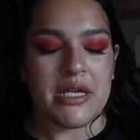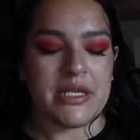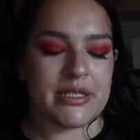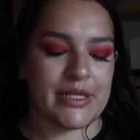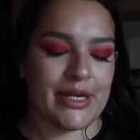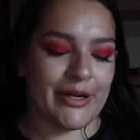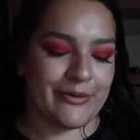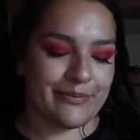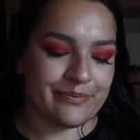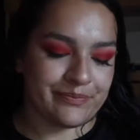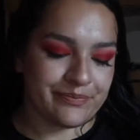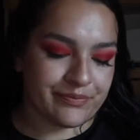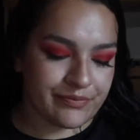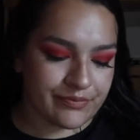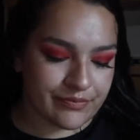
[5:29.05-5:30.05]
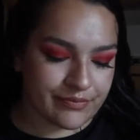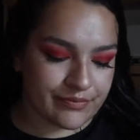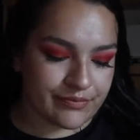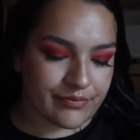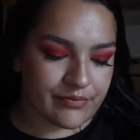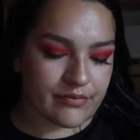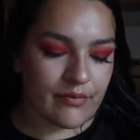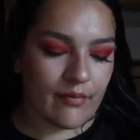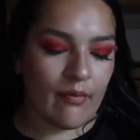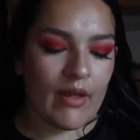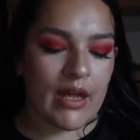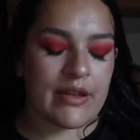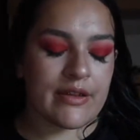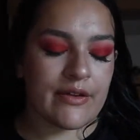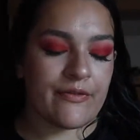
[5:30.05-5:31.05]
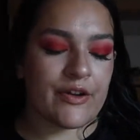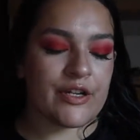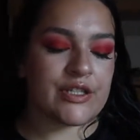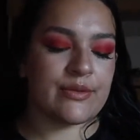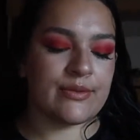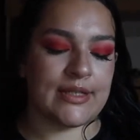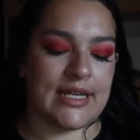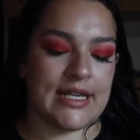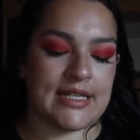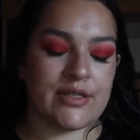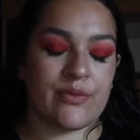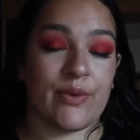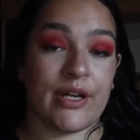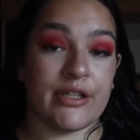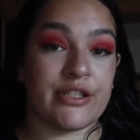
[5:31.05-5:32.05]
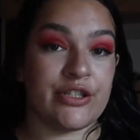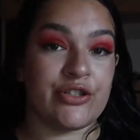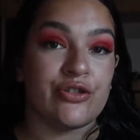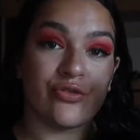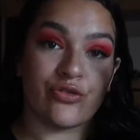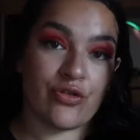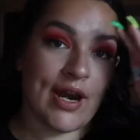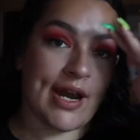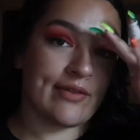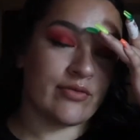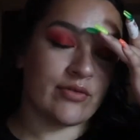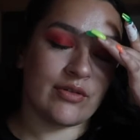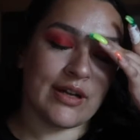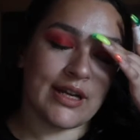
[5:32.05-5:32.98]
So the first one is, where did you travel?